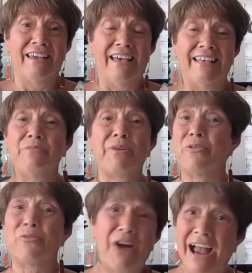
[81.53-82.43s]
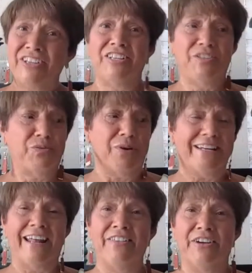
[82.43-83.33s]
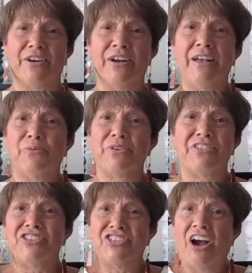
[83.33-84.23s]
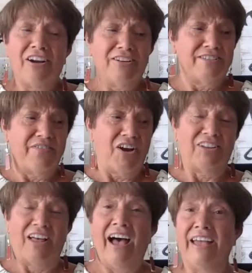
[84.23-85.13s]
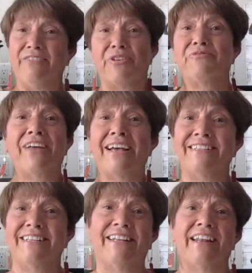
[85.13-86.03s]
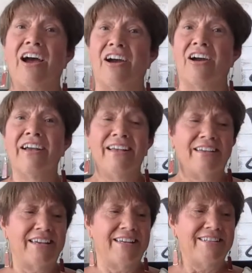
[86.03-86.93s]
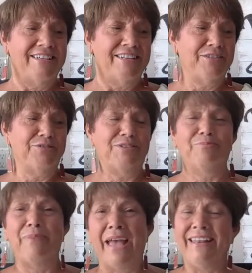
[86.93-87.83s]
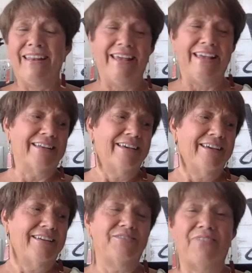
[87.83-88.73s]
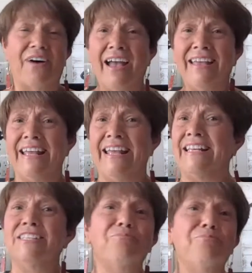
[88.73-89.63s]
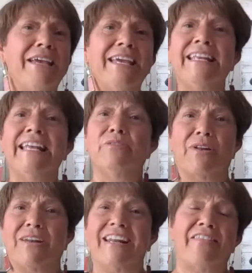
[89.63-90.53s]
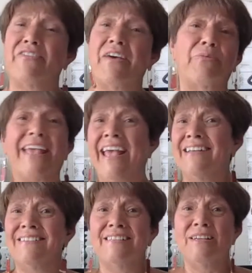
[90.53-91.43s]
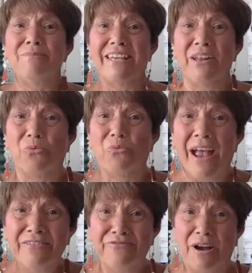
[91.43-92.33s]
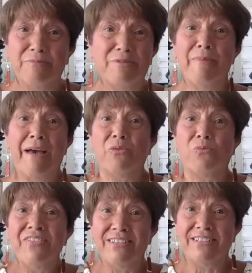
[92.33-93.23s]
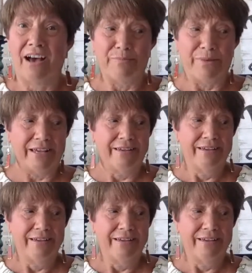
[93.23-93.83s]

And then we crash into one another with the shards of our life reflected in our continued debating, dividing, and demeaning one another that we can't seem to get away from, no matter what the topic.